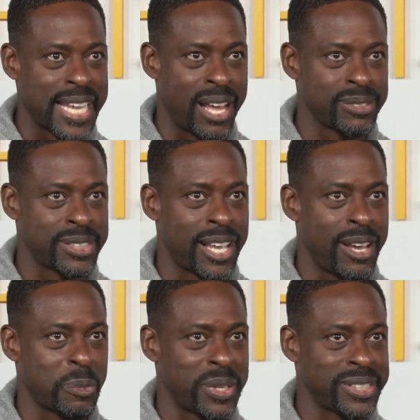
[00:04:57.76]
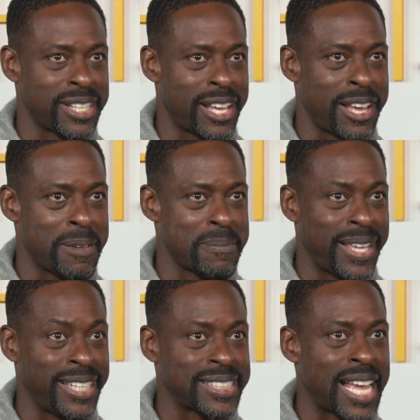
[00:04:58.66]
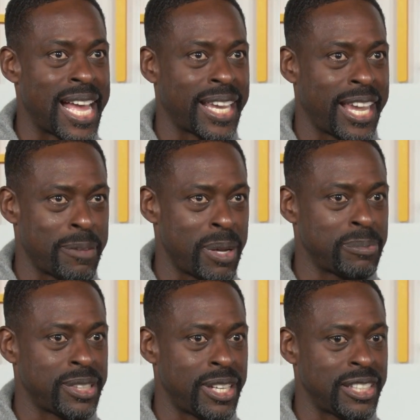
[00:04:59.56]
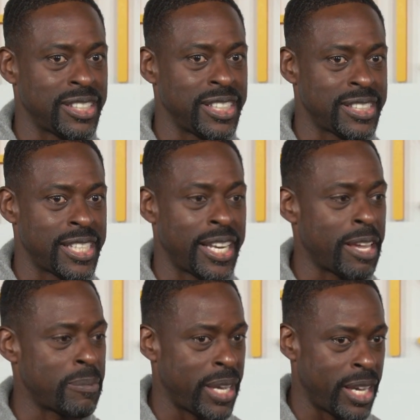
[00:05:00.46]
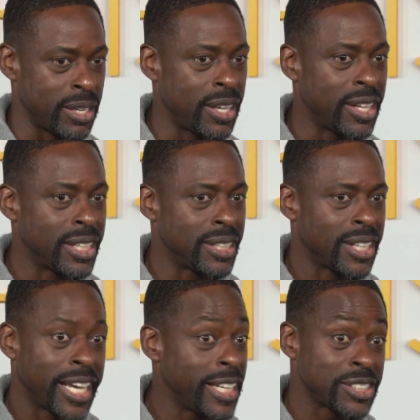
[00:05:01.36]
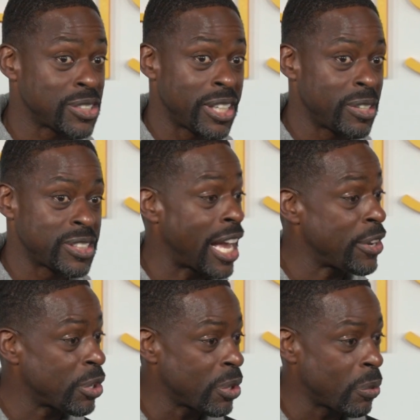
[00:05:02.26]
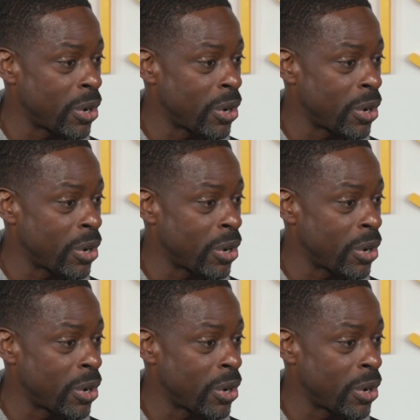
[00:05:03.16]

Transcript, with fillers: downtown one time, and this guy came up to us and he said, Hey, man, he just literally said, I know you're